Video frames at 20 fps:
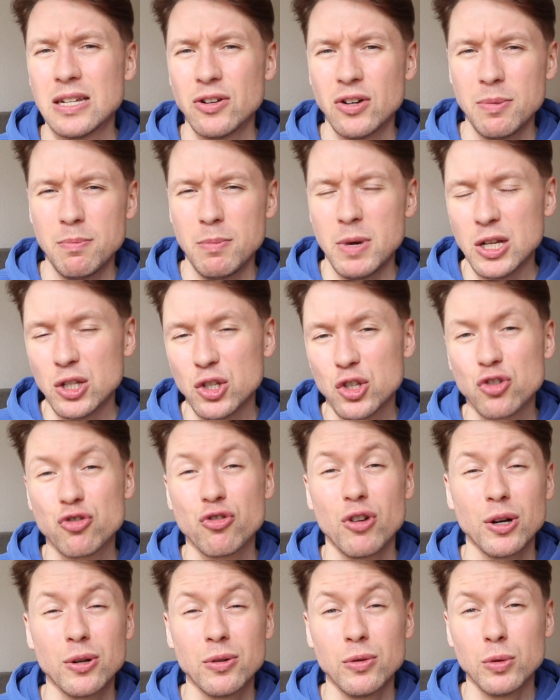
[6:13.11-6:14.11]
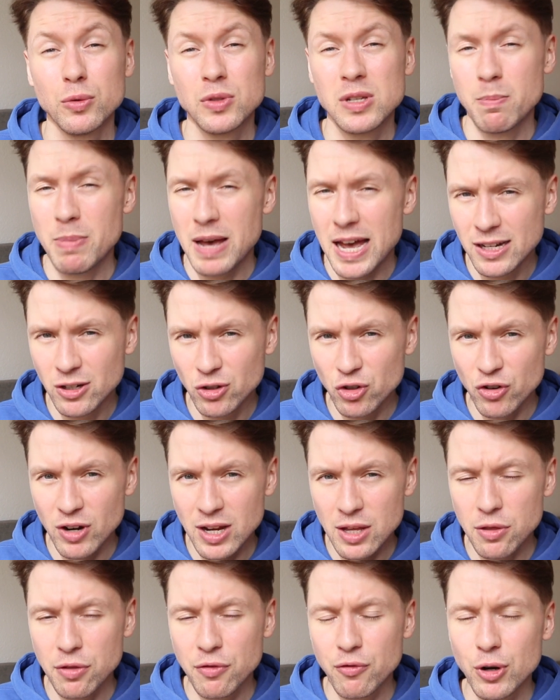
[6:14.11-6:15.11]
serum might struggle to
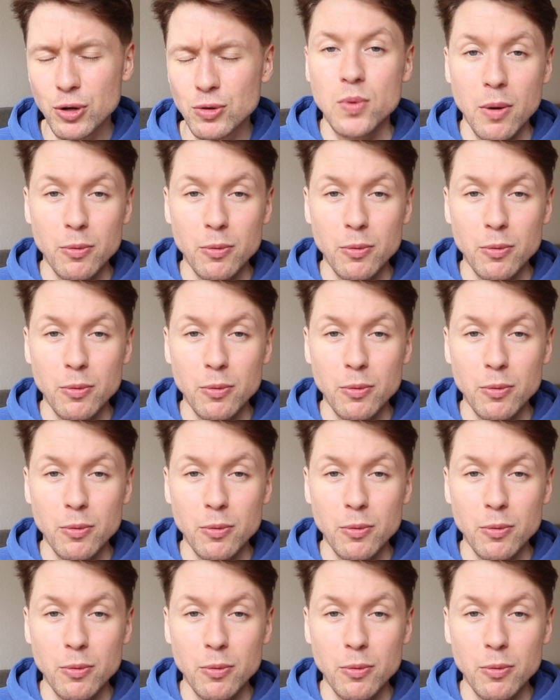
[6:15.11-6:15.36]
penetrate through.